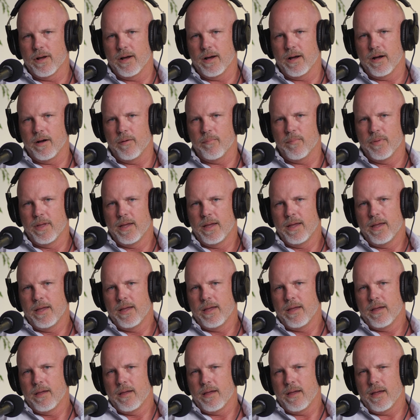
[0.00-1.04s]

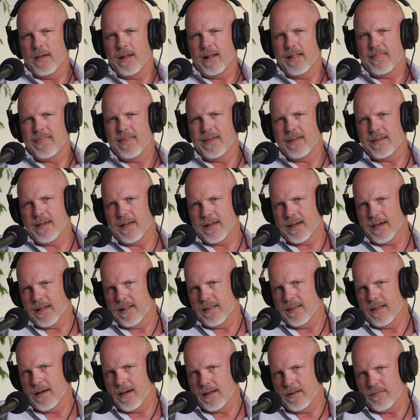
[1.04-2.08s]
And I think I got a
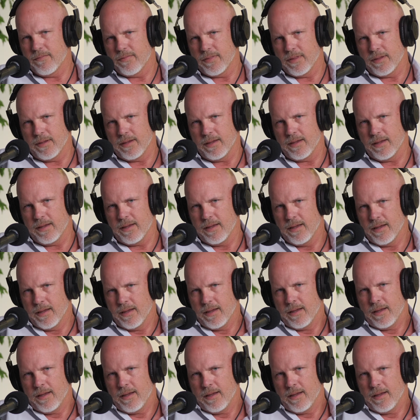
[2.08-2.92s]
lot of the